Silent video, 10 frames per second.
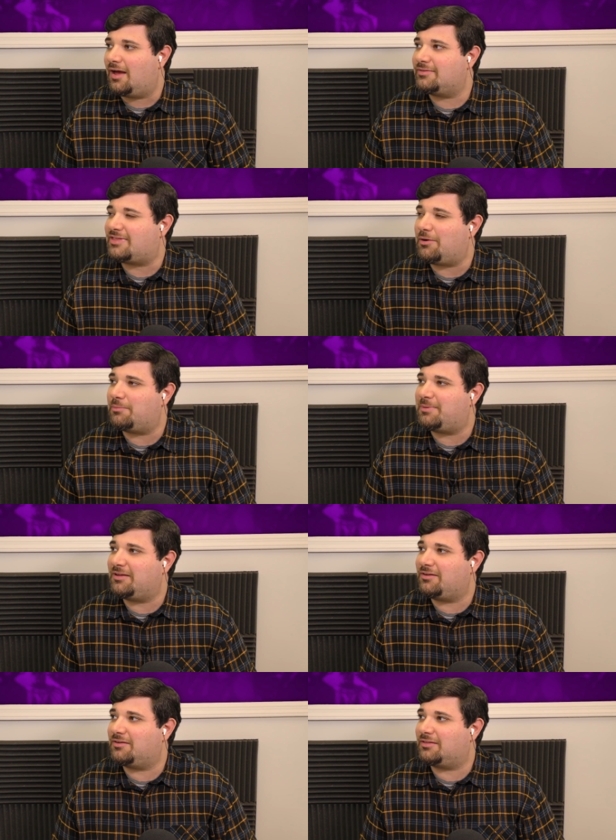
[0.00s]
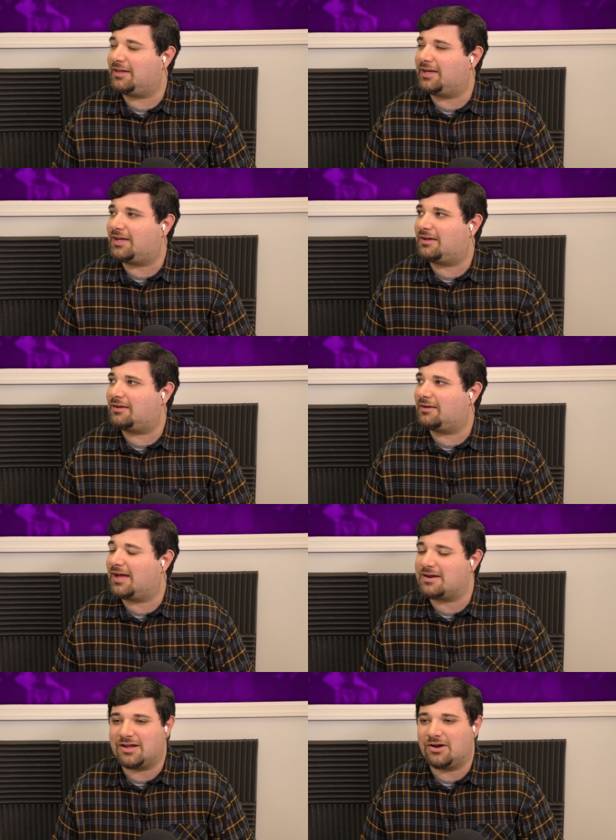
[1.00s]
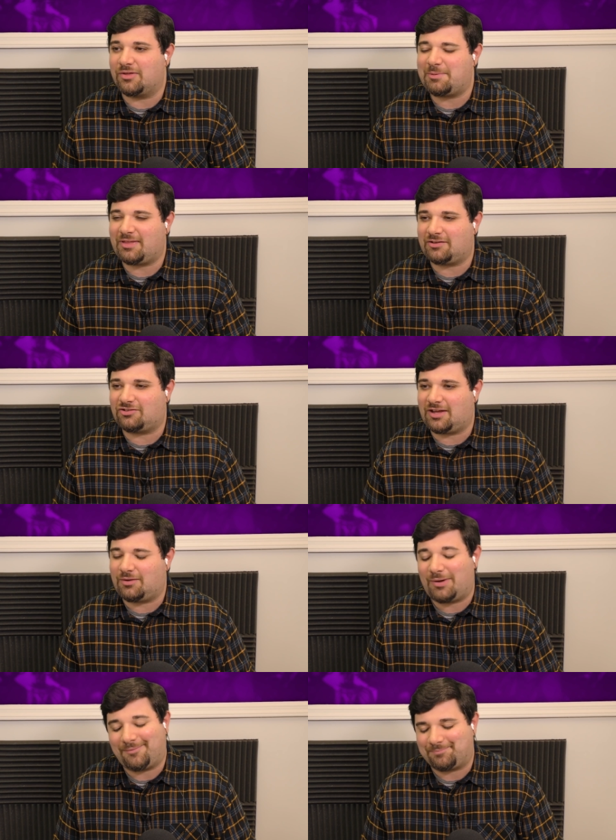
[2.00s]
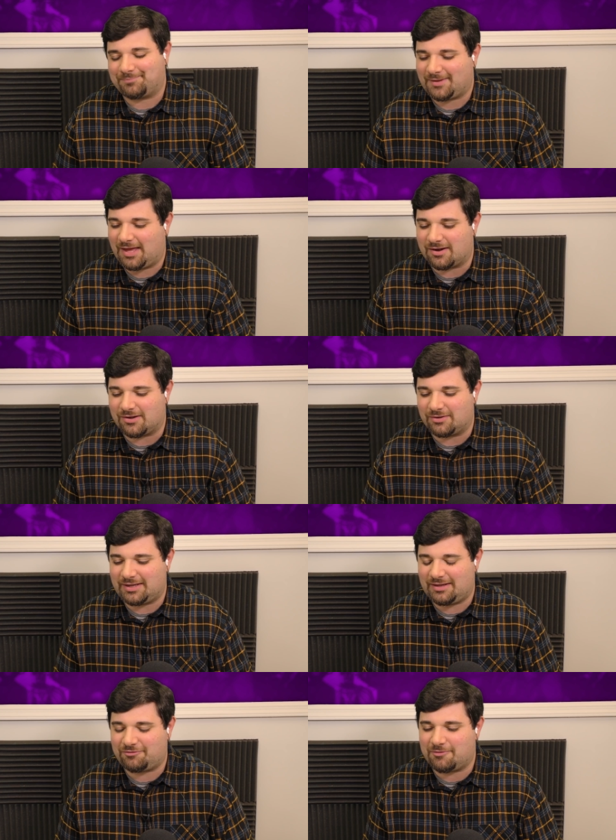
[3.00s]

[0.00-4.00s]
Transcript: that would be like, I don't know, that'd be like saying, well, I don't know.